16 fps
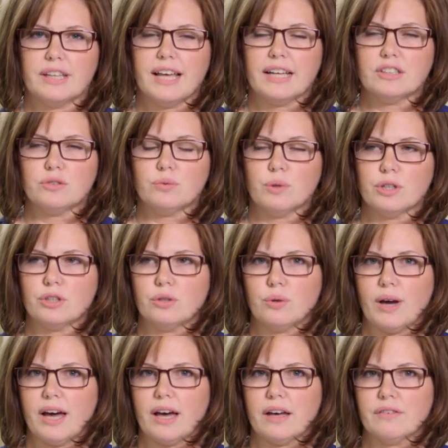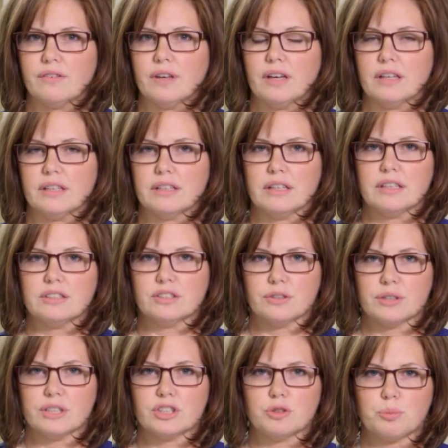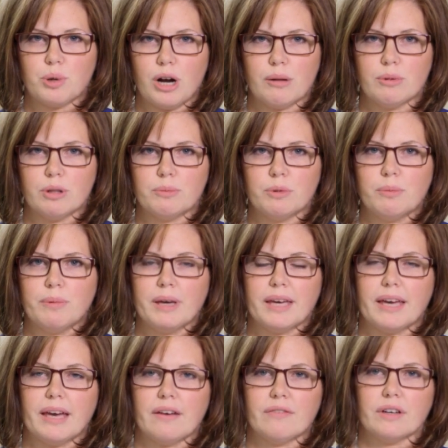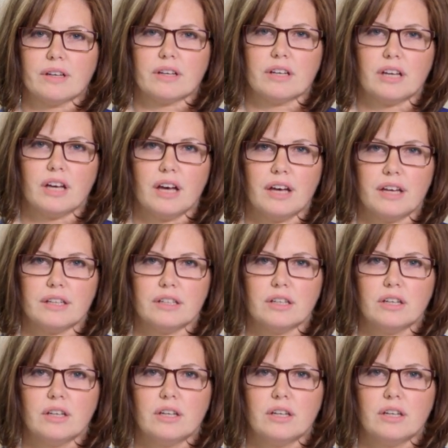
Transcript: That's where you have a serious problem. You may have a cut,